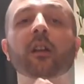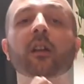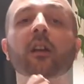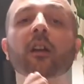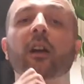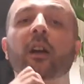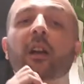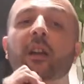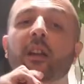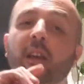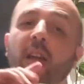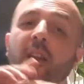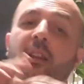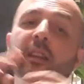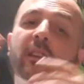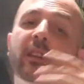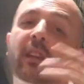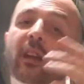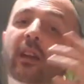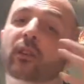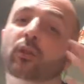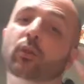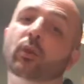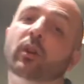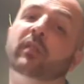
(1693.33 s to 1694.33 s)
again,
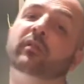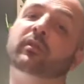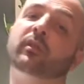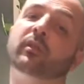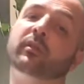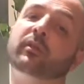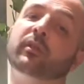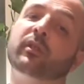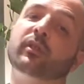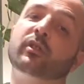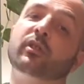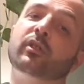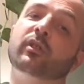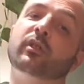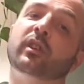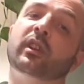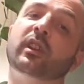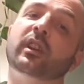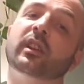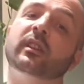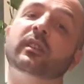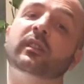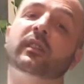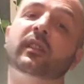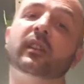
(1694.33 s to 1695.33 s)
thank you everyone for tuning
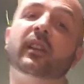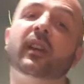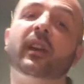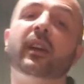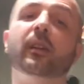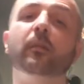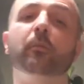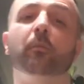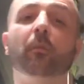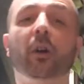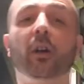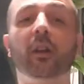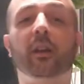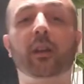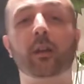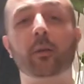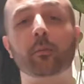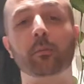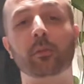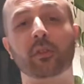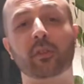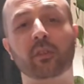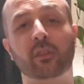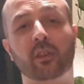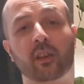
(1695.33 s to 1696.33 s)
in today. My
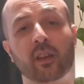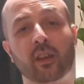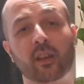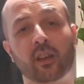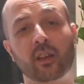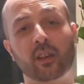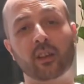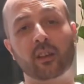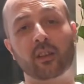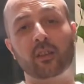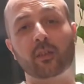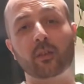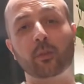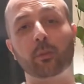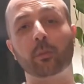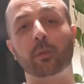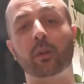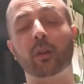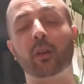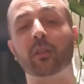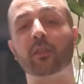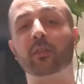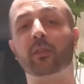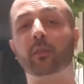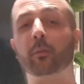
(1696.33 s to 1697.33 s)
name is Zahir. This is
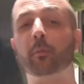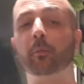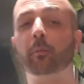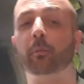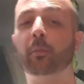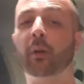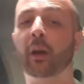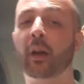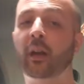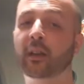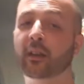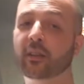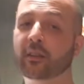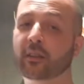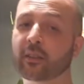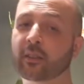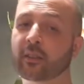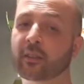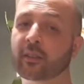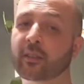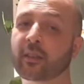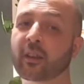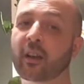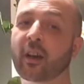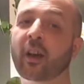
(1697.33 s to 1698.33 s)
Plants and
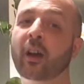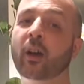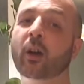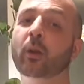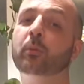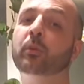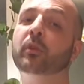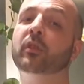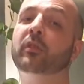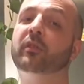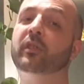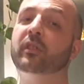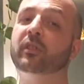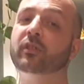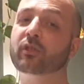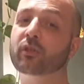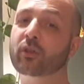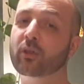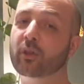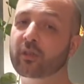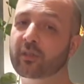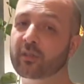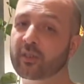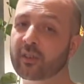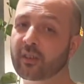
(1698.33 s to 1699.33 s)
Paints. I hope you've
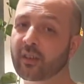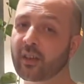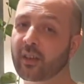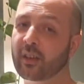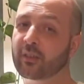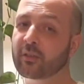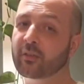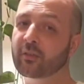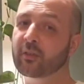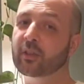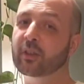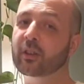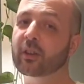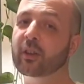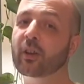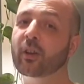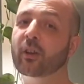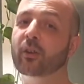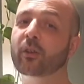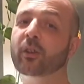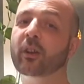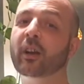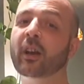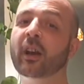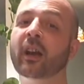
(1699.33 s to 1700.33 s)
enjoyed today's
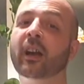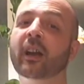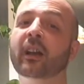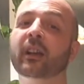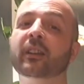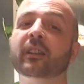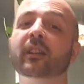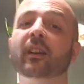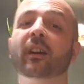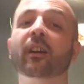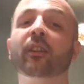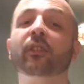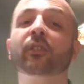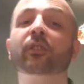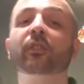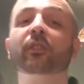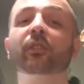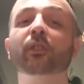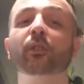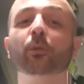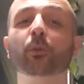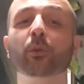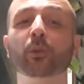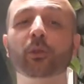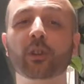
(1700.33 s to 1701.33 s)
video, and I'll see
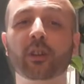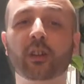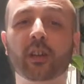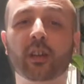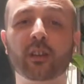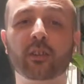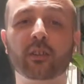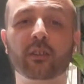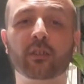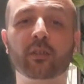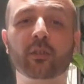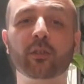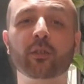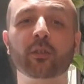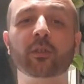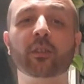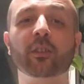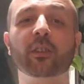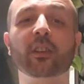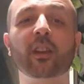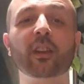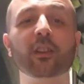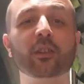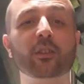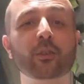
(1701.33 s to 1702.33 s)
you all again soon.
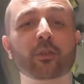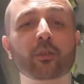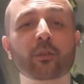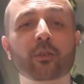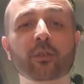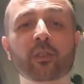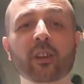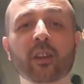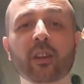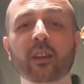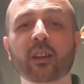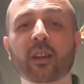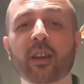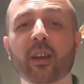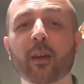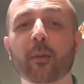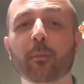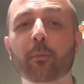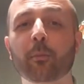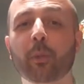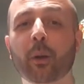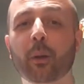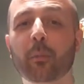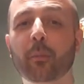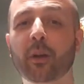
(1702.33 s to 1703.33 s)
Thank you. Take care.
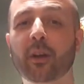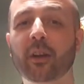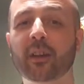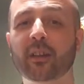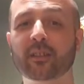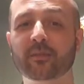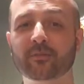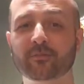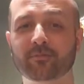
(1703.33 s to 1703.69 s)
Bye-bye.